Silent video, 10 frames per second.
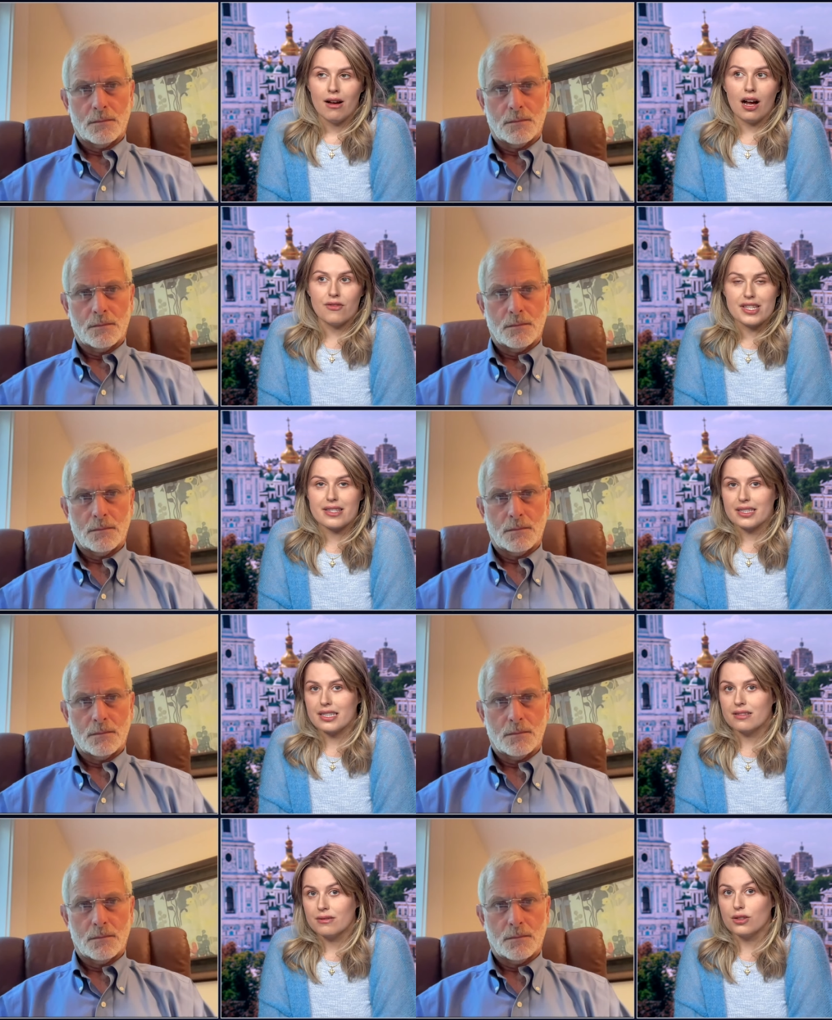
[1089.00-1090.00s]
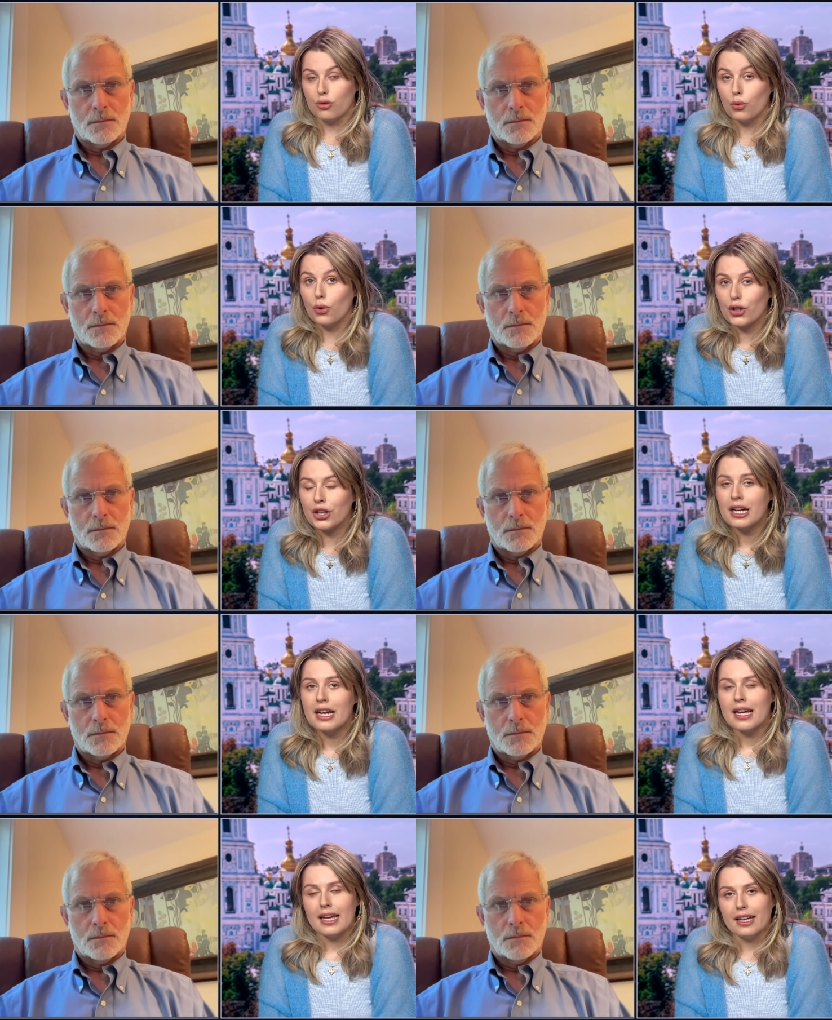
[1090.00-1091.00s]
Speaker 1: obviously the war
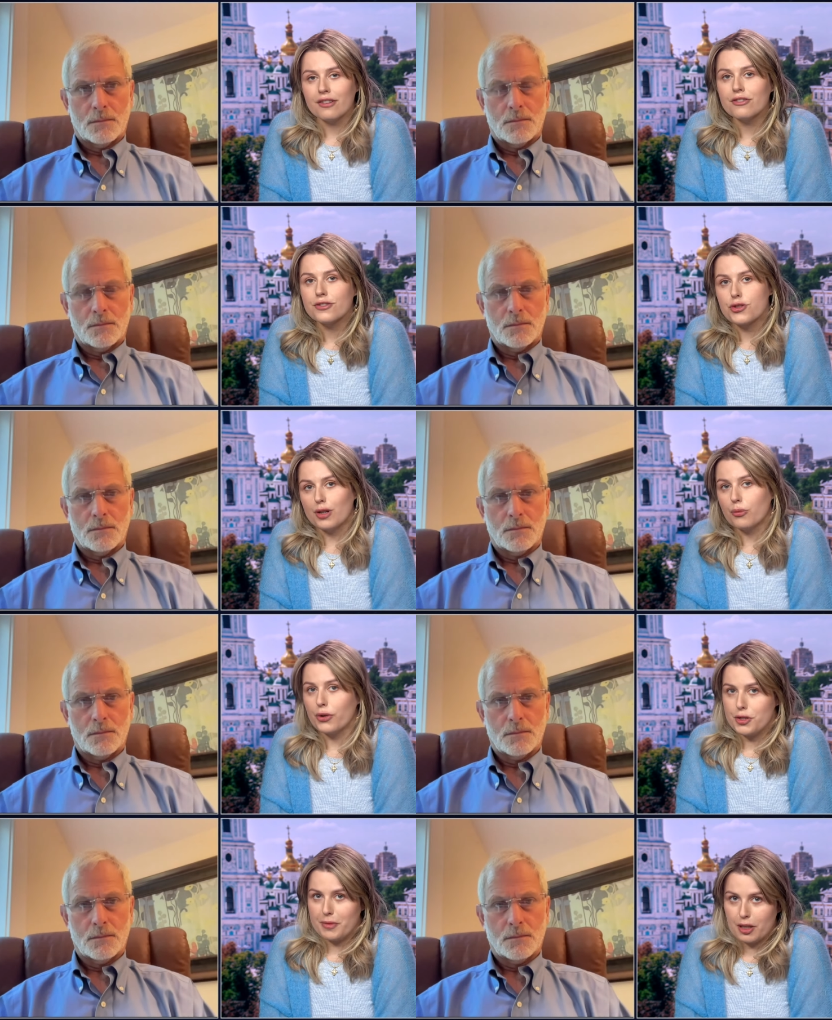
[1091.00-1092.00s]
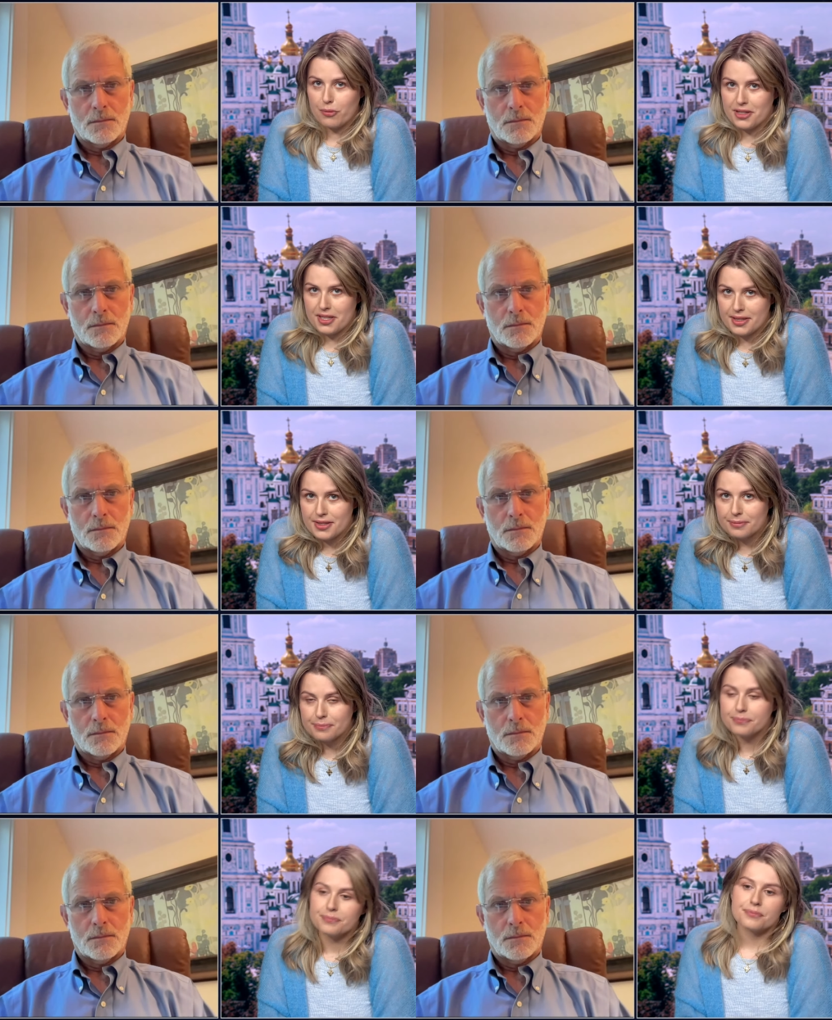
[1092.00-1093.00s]
if Trump were to become president?
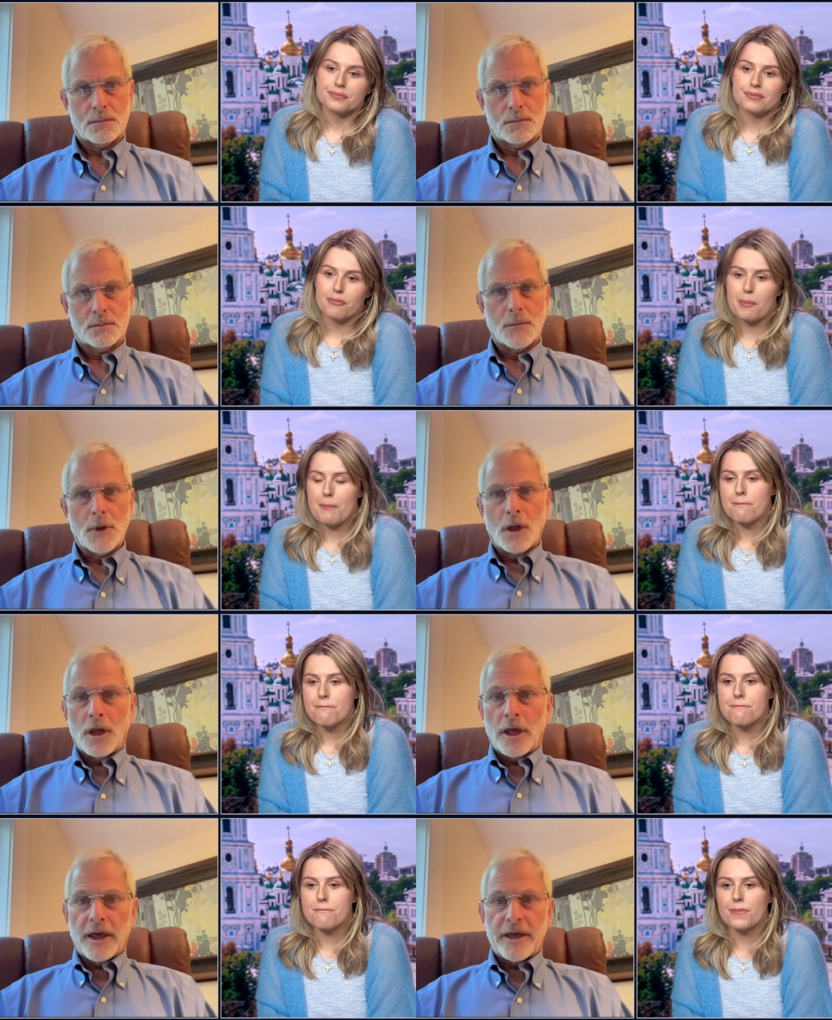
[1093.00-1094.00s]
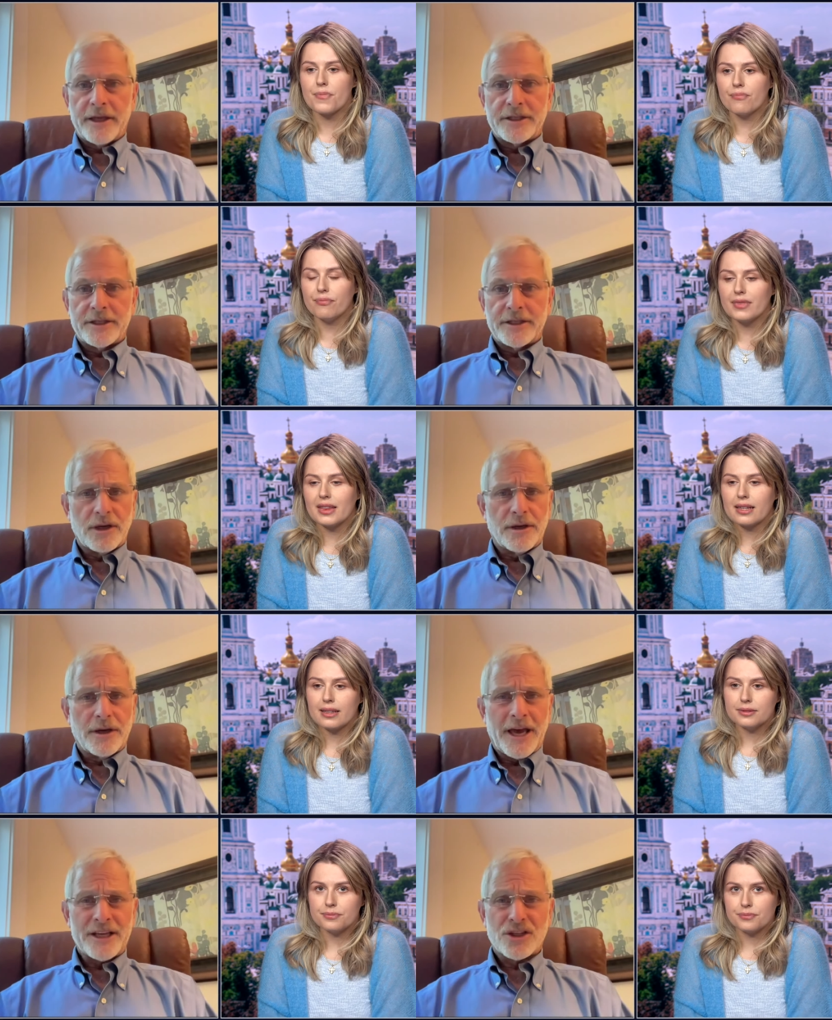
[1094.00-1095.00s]
It's
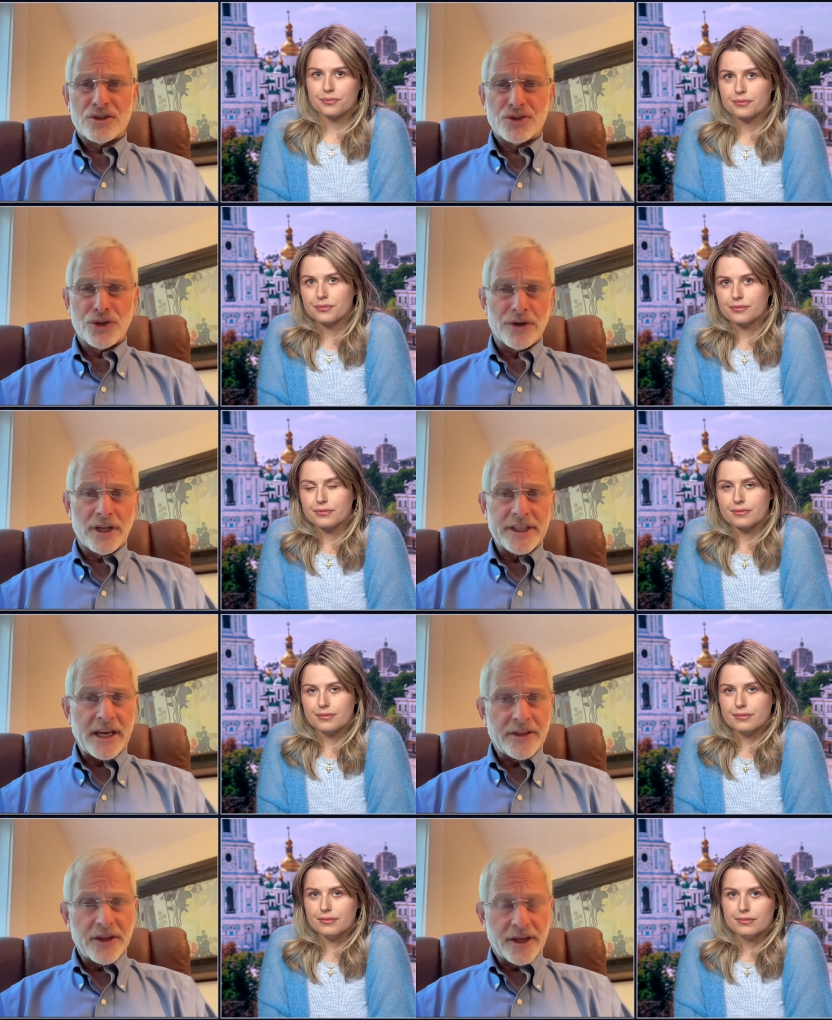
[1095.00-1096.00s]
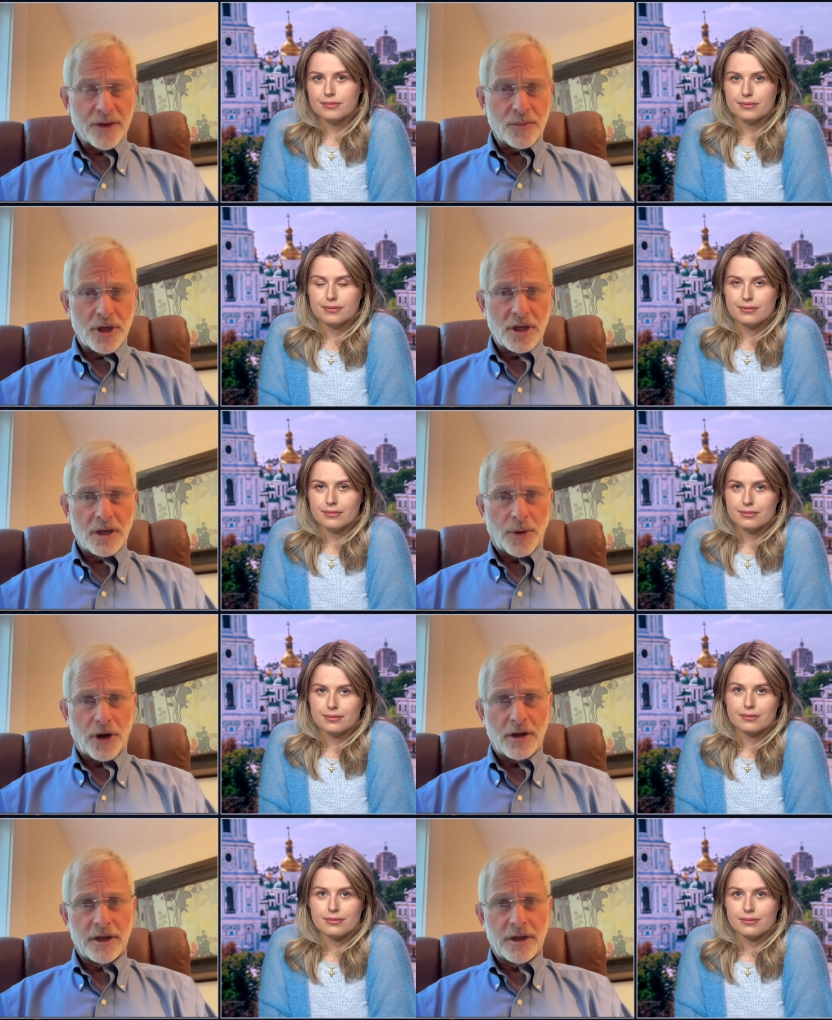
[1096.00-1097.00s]
as
Speaker 2: certain as anything can be in,
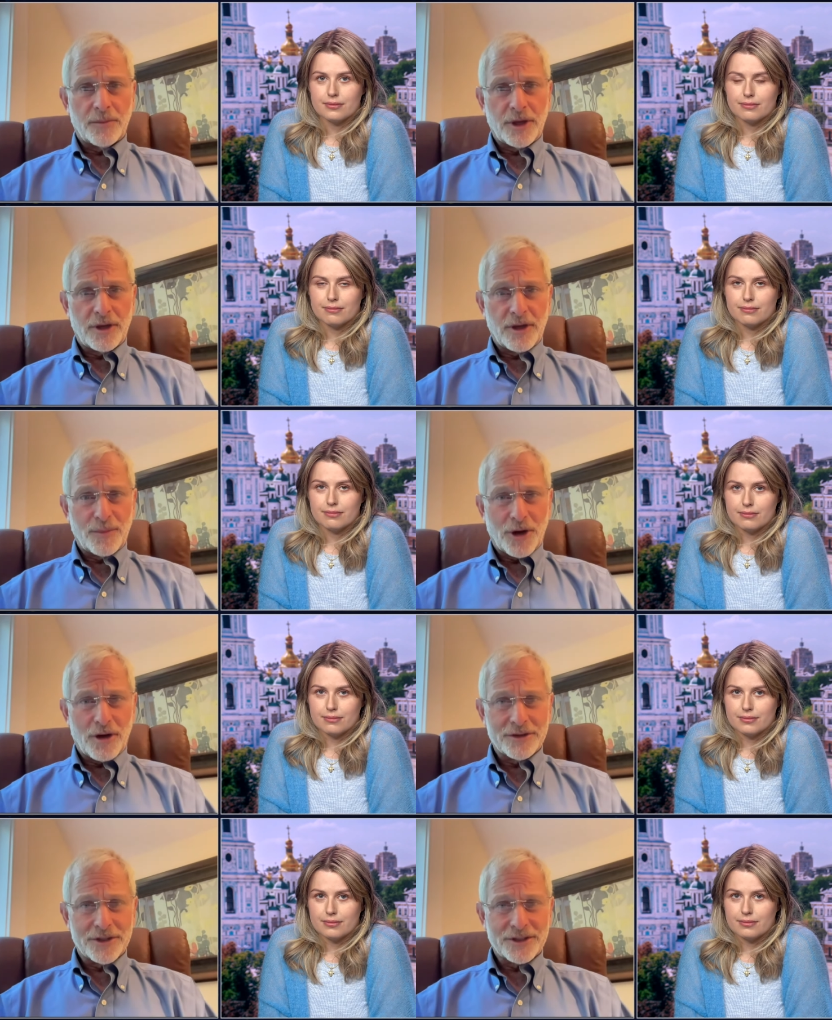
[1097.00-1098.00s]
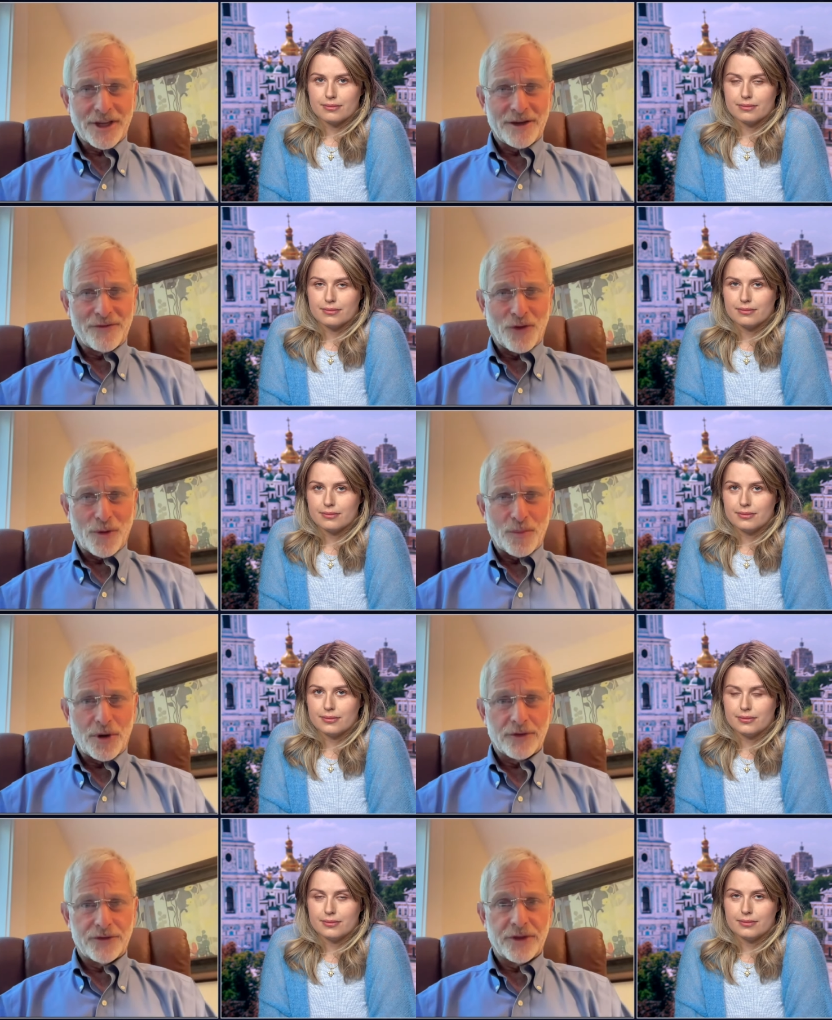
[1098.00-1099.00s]
in, in, in politics and foreign
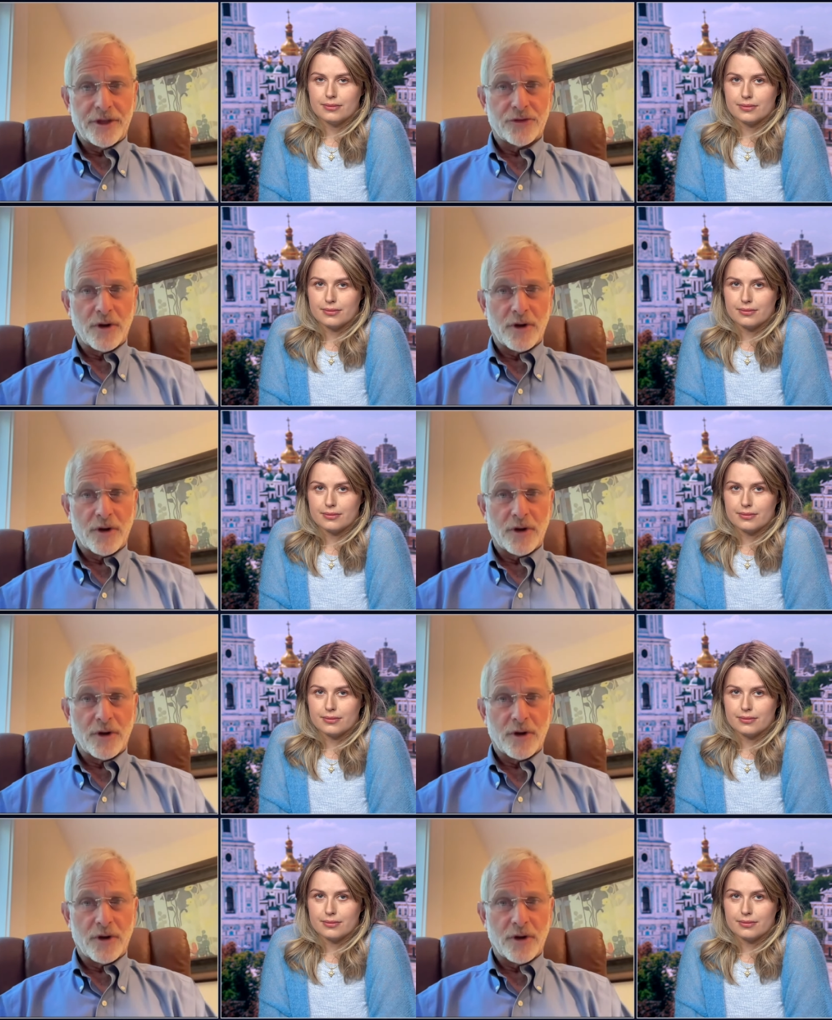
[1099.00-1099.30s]
policy that a Trump